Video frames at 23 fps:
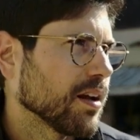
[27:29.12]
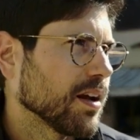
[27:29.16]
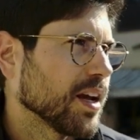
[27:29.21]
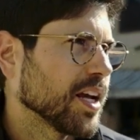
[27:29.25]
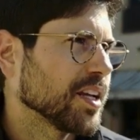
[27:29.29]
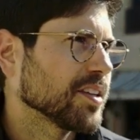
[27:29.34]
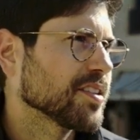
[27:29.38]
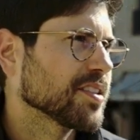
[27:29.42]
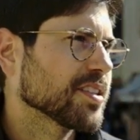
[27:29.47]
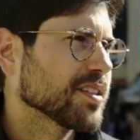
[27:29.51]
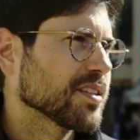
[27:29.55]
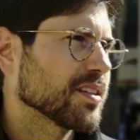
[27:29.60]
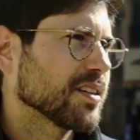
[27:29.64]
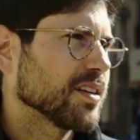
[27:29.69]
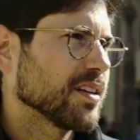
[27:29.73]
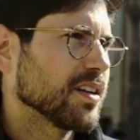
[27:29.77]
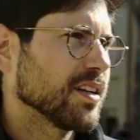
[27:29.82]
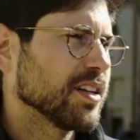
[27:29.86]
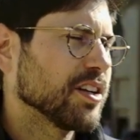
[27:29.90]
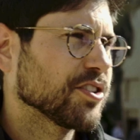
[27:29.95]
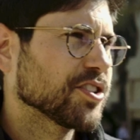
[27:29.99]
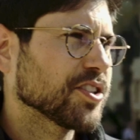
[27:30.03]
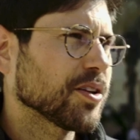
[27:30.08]

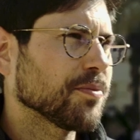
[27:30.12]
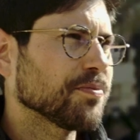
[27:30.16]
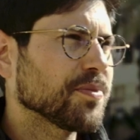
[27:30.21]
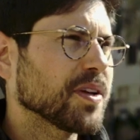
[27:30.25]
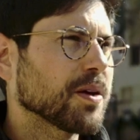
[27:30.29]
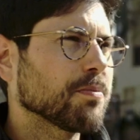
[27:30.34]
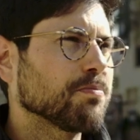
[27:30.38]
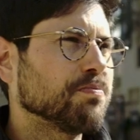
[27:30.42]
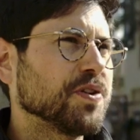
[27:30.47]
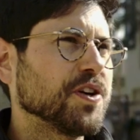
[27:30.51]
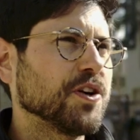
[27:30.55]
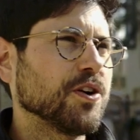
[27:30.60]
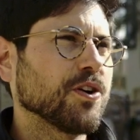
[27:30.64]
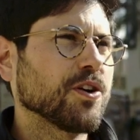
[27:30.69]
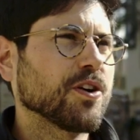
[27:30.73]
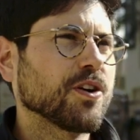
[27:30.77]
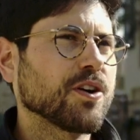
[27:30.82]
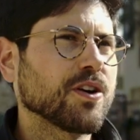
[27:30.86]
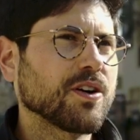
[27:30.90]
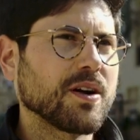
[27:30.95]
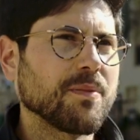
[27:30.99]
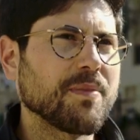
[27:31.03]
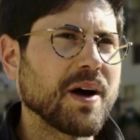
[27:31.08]
there's something
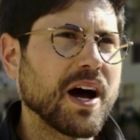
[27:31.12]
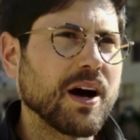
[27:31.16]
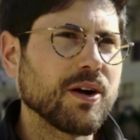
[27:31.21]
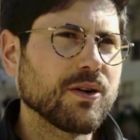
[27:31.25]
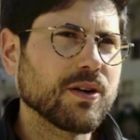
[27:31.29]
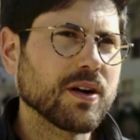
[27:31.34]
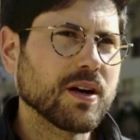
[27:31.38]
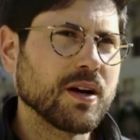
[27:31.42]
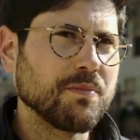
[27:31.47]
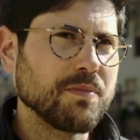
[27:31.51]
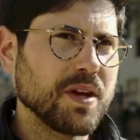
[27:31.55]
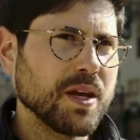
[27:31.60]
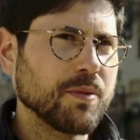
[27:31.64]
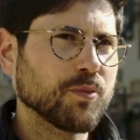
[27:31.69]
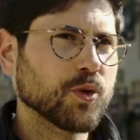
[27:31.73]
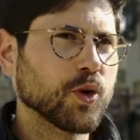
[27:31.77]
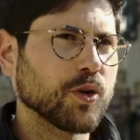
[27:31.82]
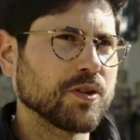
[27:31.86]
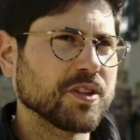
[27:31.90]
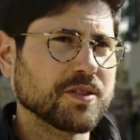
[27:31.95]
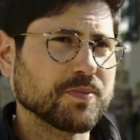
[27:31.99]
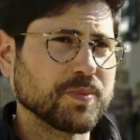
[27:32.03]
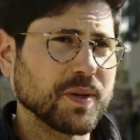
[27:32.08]
pure about a meme
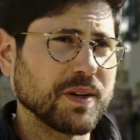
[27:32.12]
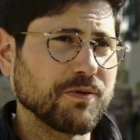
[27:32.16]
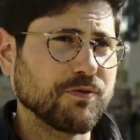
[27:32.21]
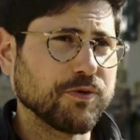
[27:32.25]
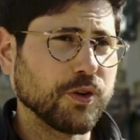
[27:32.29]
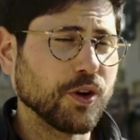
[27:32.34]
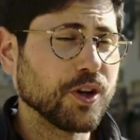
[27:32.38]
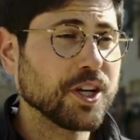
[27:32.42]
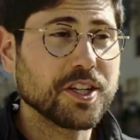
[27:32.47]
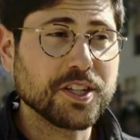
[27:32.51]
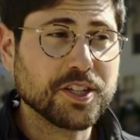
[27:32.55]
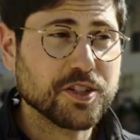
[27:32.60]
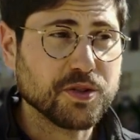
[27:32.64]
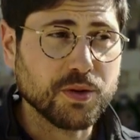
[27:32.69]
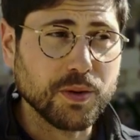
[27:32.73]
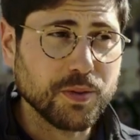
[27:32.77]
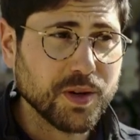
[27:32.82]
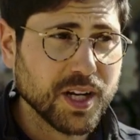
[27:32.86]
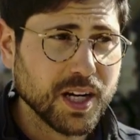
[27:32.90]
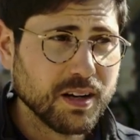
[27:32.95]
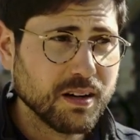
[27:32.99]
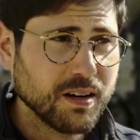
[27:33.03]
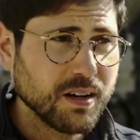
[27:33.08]
coin that's been fully
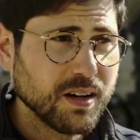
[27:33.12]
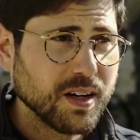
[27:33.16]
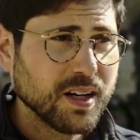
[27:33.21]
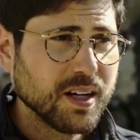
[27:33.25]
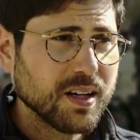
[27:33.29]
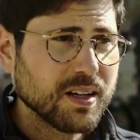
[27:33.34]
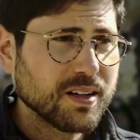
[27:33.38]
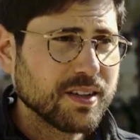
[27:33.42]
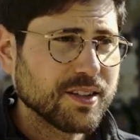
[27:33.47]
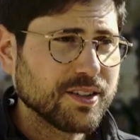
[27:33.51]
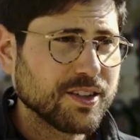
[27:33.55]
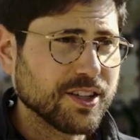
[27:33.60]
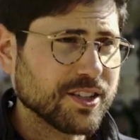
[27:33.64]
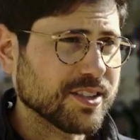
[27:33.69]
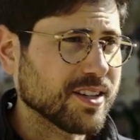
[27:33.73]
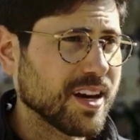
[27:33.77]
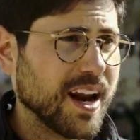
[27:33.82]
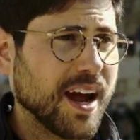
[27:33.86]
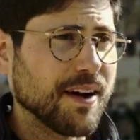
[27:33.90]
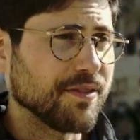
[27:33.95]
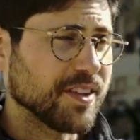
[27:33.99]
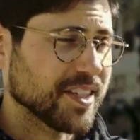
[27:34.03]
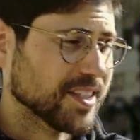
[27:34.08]
distributed. It doesn't
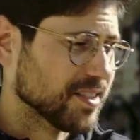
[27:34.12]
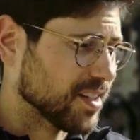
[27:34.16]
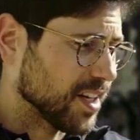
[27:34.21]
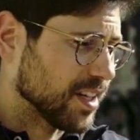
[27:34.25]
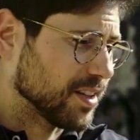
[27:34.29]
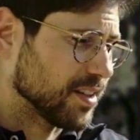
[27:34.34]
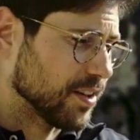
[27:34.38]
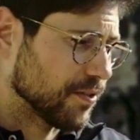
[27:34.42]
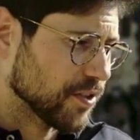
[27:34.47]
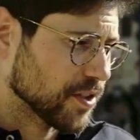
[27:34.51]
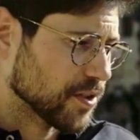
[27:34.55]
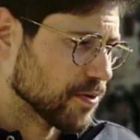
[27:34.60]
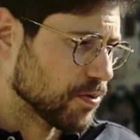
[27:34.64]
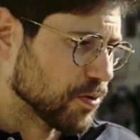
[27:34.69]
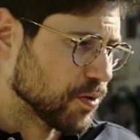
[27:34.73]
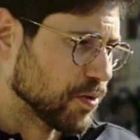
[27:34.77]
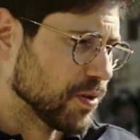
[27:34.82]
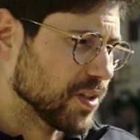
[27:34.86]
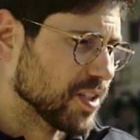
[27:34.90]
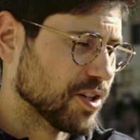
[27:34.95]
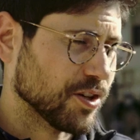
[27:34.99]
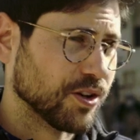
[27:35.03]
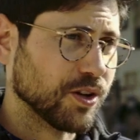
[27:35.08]
have this like difference
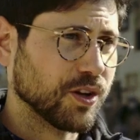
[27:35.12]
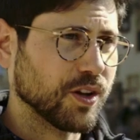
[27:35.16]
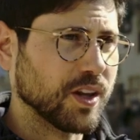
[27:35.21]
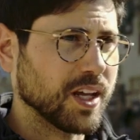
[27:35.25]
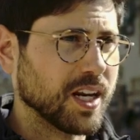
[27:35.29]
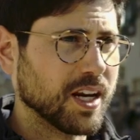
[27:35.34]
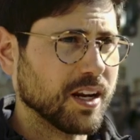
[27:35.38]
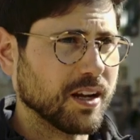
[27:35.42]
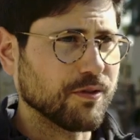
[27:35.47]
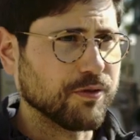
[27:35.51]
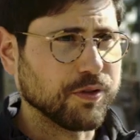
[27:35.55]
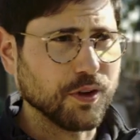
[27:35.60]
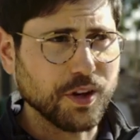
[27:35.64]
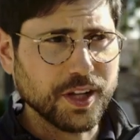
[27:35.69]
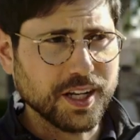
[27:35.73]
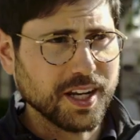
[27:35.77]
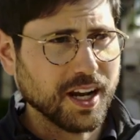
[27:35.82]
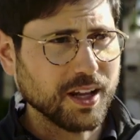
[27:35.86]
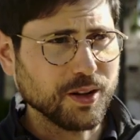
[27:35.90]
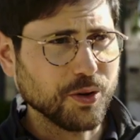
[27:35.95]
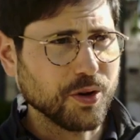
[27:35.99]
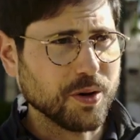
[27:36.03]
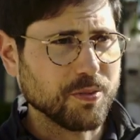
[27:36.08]
between circulating and fully
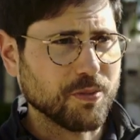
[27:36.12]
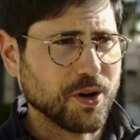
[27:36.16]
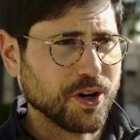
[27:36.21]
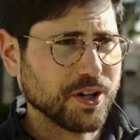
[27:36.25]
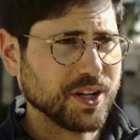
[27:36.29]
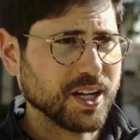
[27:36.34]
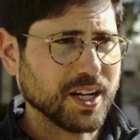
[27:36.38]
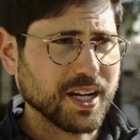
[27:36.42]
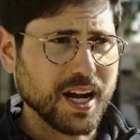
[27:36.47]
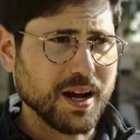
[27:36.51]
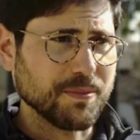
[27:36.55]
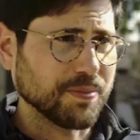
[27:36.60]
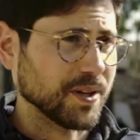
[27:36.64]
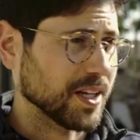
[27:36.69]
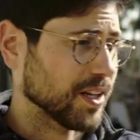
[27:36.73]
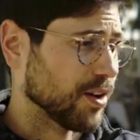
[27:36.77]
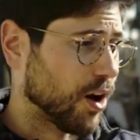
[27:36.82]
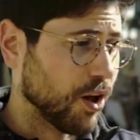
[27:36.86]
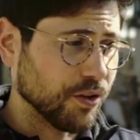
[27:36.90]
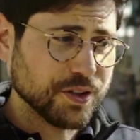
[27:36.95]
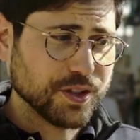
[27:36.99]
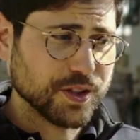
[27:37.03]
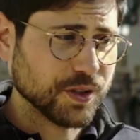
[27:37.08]
diluted market cap. Like
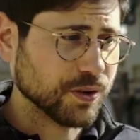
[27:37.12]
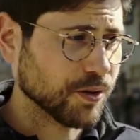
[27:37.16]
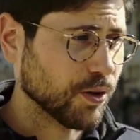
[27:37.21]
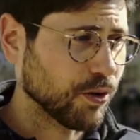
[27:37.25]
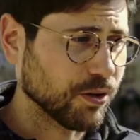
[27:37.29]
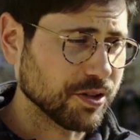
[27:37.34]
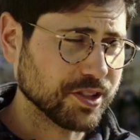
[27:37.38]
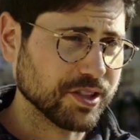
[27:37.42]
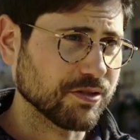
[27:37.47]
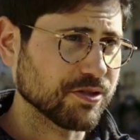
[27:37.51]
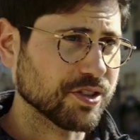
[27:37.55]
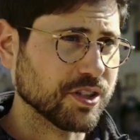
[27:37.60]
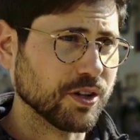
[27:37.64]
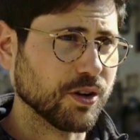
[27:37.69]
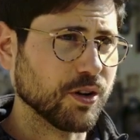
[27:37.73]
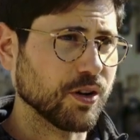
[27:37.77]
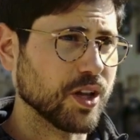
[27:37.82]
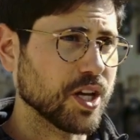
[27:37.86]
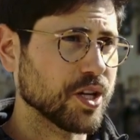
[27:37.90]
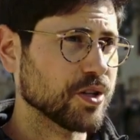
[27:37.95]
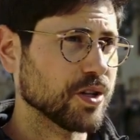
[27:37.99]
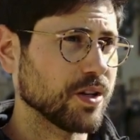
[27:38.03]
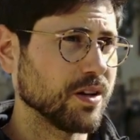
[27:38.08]
all the coins are in
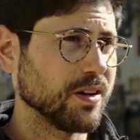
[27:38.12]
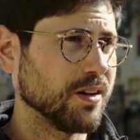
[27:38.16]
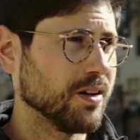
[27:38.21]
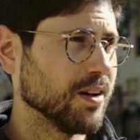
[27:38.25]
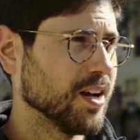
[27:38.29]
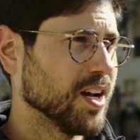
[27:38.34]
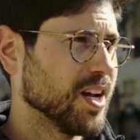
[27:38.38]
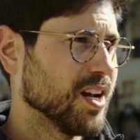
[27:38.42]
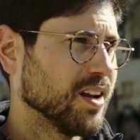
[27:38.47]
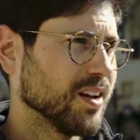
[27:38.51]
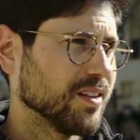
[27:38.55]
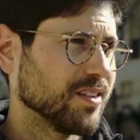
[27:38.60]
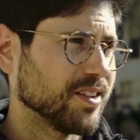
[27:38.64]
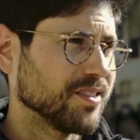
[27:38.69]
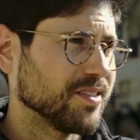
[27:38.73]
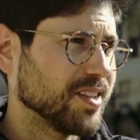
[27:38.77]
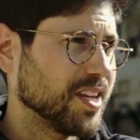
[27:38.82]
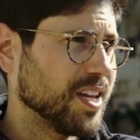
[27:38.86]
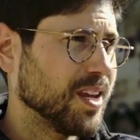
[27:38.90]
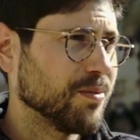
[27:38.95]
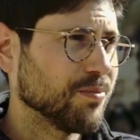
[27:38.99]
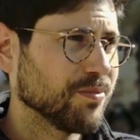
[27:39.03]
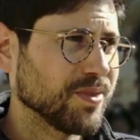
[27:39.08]
circulation. The
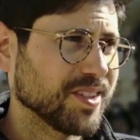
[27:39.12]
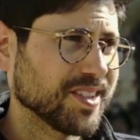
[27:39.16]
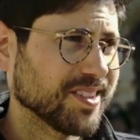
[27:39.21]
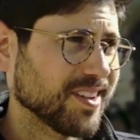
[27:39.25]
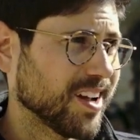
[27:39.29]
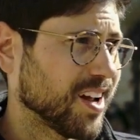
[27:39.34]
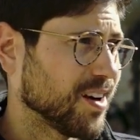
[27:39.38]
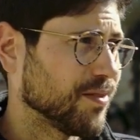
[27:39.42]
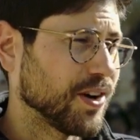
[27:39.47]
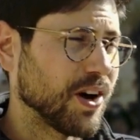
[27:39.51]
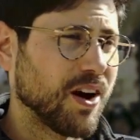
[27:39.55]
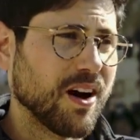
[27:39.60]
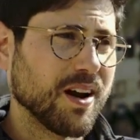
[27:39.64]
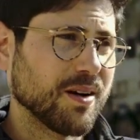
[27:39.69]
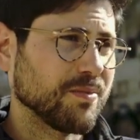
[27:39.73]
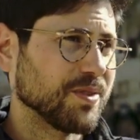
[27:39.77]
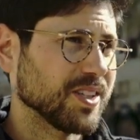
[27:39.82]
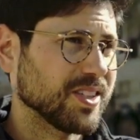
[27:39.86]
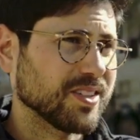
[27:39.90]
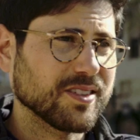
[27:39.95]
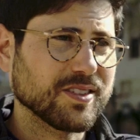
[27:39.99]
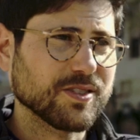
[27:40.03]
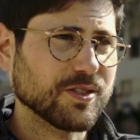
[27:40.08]
team is kind of
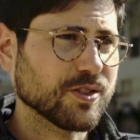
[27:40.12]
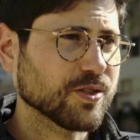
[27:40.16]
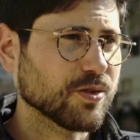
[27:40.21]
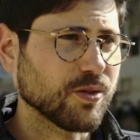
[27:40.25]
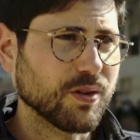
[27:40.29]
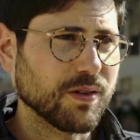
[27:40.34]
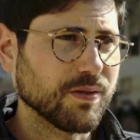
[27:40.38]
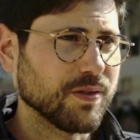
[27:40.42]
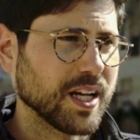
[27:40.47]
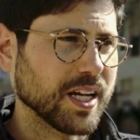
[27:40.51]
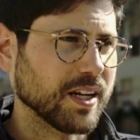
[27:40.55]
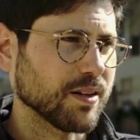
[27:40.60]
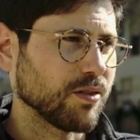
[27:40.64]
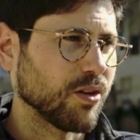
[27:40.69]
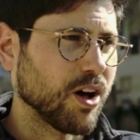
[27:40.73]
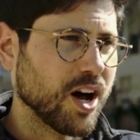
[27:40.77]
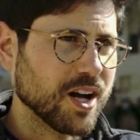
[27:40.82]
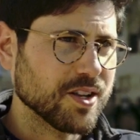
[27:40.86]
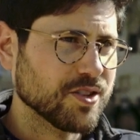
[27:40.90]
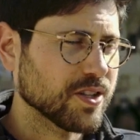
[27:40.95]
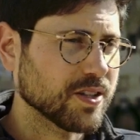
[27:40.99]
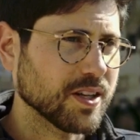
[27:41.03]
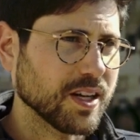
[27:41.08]
anonymous. It's just sort of like
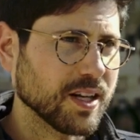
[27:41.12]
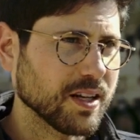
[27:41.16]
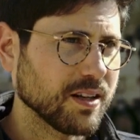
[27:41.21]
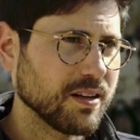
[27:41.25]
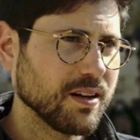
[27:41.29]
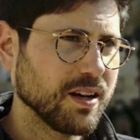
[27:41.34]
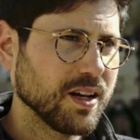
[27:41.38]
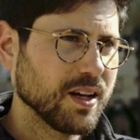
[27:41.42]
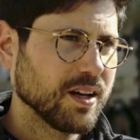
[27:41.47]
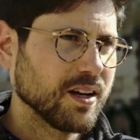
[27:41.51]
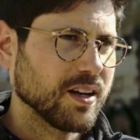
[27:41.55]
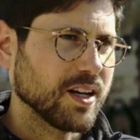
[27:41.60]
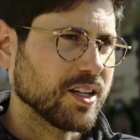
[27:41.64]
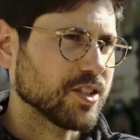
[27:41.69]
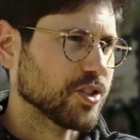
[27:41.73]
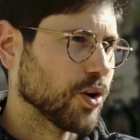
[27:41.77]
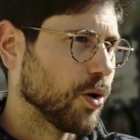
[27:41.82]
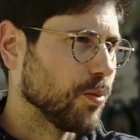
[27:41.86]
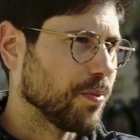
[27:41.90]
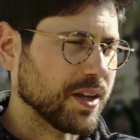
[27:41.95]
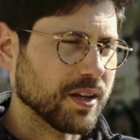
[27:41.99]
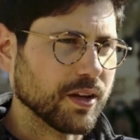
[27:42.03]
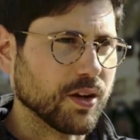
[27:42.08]
launched it. It's
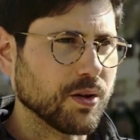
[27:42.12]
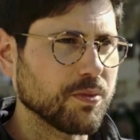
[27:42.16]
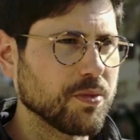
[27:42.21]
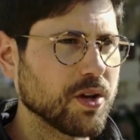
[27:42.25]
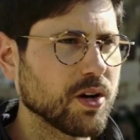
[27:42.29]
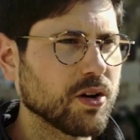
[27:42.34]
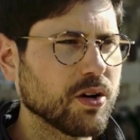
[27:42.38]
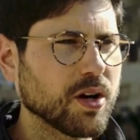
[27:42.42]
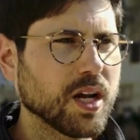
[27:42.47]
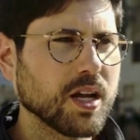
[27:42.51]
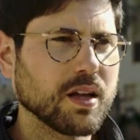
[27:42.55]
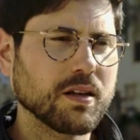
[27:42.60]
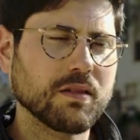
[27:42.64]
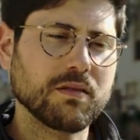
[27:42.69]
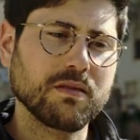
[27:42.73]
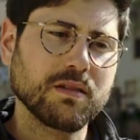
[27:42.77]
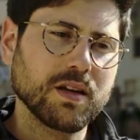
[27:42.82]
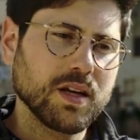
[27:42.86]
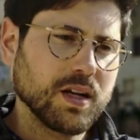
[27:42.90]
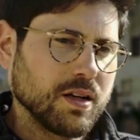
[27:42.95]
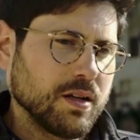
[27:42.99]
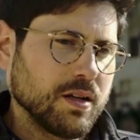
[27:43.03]
owned by the community, and